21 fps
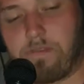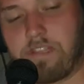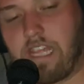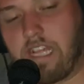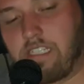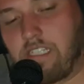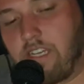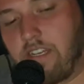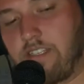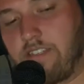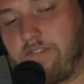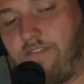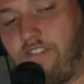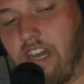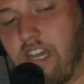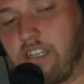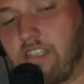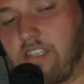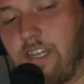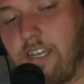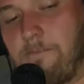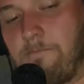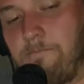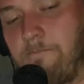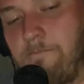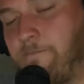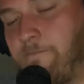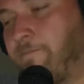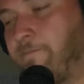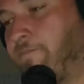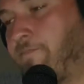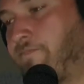But that shit's fucked up.
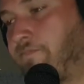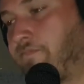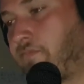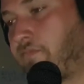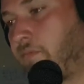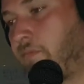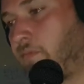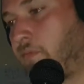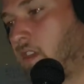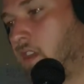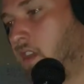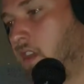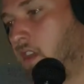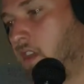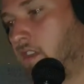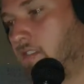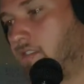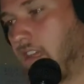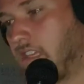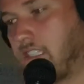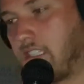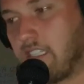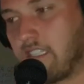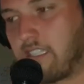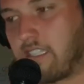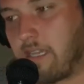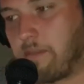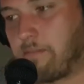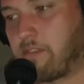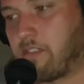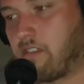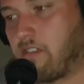That
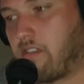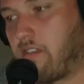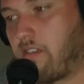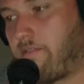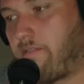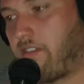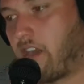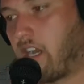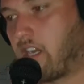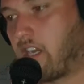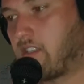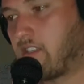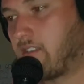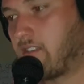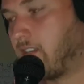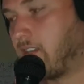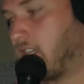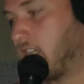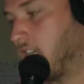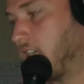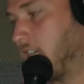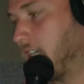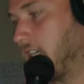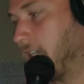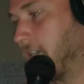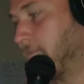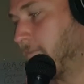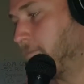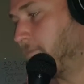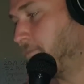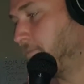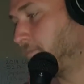shit's absolutely fucked.
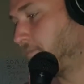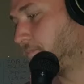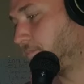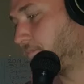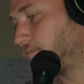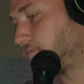God